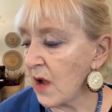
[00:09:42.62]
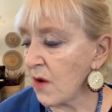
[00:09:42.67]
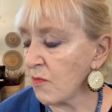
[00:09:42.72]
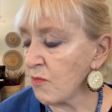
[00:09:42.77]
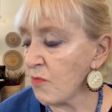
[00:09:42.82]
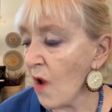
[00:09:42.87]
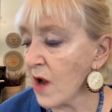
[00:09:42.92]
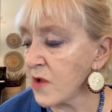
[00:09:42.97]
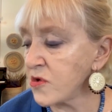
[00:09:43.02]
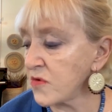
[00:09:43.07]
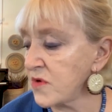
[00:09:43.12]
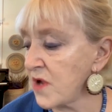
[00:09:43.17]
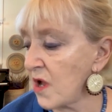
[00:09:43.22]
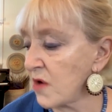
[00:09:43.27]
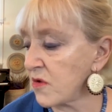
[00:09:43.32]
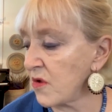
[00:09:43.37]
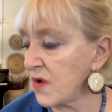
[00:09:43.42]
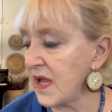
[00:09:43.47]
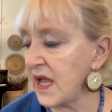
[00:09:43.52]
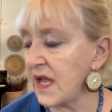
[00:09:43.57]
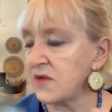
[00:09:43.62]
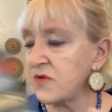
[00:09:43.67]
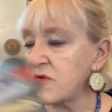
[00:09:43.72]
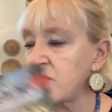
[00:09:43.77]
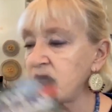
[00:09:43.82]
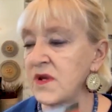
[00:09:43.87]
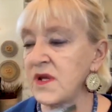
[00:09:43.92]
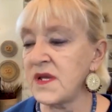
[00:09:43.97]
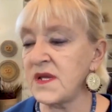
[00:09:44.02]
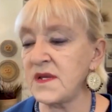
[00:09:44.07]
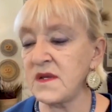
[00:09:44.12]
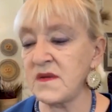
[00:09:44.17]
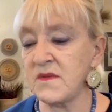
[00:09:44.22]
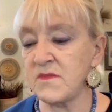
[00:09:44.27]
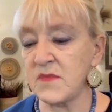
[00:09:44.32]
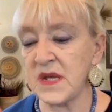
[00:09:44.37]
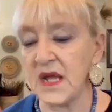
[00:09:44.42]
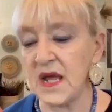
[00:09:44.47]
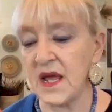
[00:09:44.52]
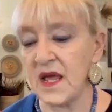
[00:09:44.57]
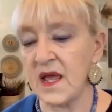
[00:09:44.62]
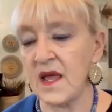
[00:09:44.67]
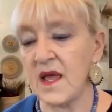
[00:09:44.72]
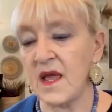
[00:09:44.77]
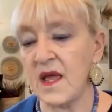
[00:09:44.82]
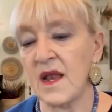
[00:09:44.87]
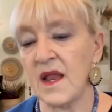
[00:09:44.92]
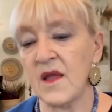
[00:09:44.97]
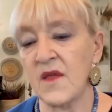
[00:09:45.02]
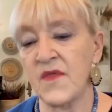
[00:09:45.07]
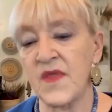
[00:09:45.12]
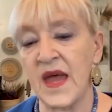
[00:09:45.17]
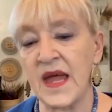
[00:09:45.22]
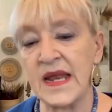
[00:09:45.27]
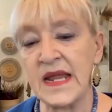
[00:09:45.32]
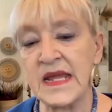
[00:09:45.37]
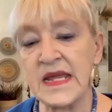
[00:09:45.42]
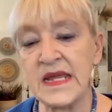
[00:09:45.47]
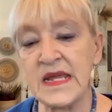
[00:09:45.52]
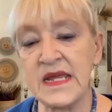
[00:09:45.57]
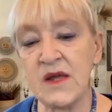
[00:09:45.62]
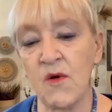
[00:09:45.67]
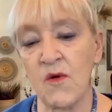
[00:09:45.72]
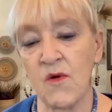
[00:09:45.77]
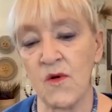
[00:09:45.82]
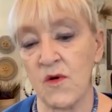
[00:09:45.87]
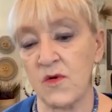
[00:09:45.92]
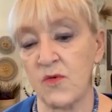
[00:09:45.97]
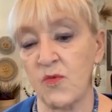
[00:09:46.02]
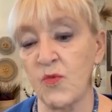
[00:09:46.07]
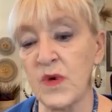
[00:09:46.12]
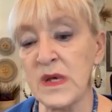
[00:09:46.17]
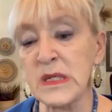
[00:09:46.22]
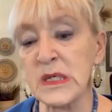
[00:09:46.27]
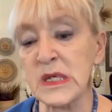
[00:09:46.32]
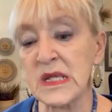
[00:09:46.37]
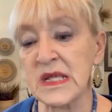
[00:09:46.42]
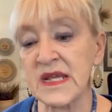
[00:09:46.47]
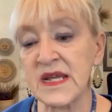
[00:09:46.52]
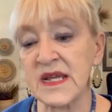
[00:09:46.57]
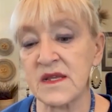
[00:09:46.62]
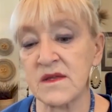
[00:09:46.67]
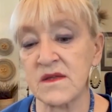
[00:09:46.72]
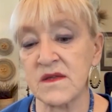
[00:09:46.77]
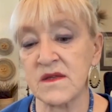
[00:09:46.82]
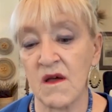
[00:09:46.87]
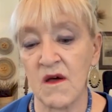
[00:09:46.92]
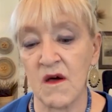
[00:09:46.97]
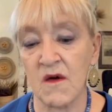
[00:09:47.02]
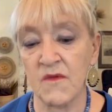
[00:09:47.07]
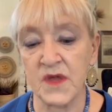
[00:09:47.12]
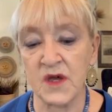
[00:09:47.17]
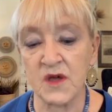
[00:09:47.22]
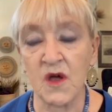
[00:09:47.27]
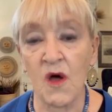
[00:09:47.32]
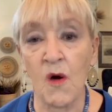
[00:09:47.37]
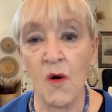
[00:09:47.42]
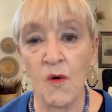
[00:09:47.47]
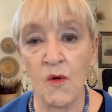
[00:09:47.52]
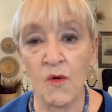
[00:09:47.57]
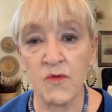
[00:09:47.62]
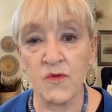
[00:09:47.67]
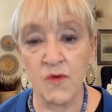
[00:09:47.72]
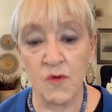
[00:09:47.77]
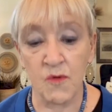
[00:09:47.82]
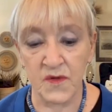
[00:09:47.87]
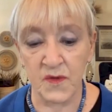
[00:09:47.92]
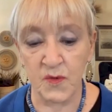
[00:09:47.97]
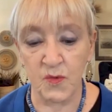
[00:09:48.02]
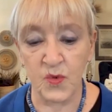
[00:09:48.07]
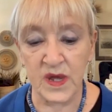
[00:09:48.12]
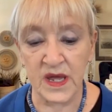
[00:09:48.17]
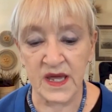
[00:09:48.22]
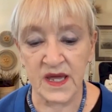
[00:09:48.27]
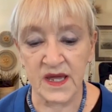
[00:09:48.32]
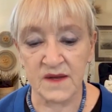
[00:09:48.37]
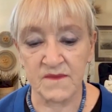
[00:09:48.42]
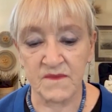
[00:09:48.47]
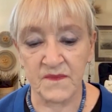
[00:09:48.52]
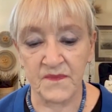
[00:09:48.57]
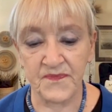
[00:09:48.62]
Roger Knucklehead dreamed that he heard whistling on the cold north wind.